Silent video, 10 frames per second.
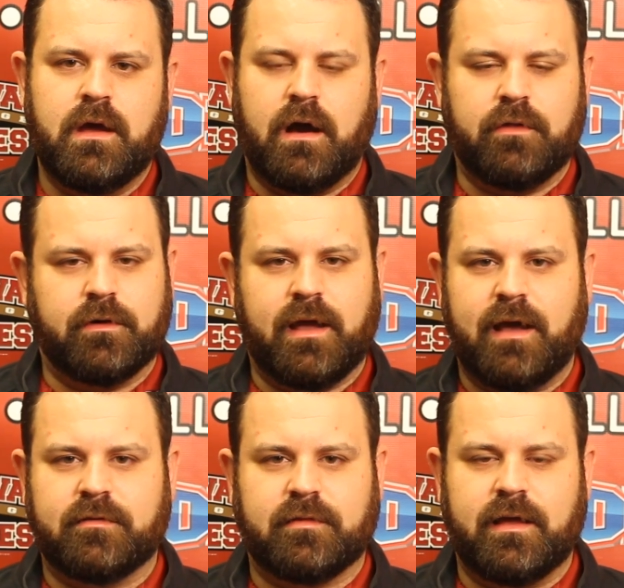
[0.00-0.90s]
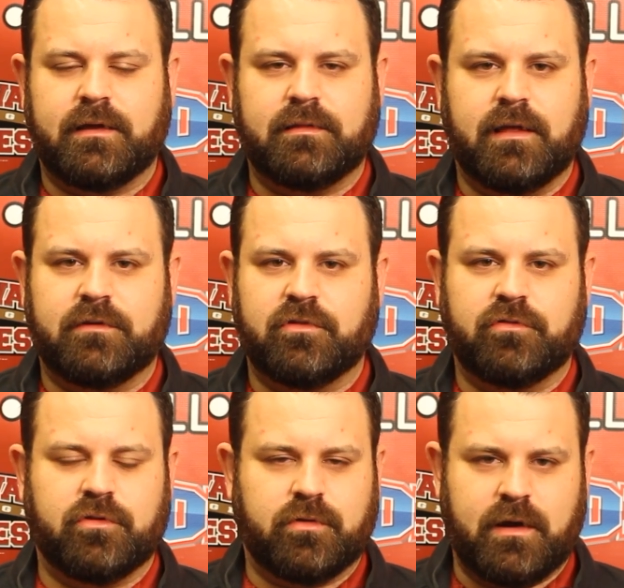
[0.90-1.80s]
other guys like
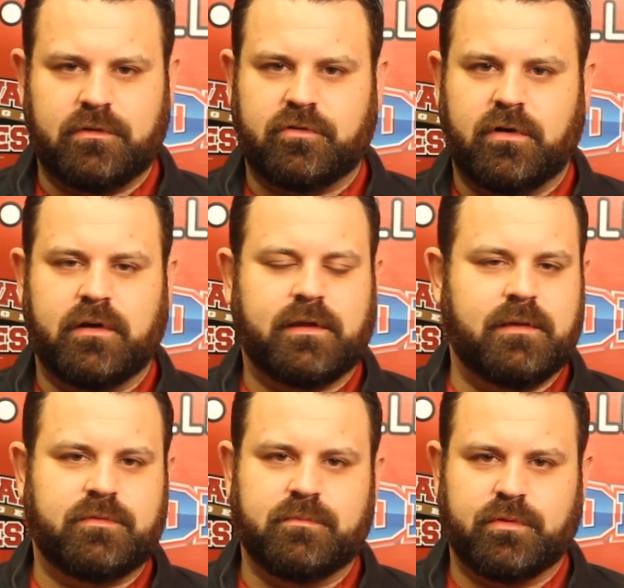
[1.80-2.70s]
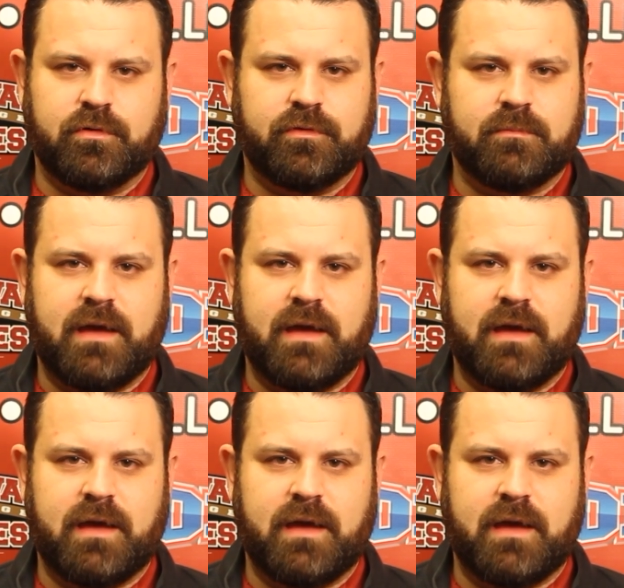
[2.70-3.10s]
JoJo Crenshaw keeps improving.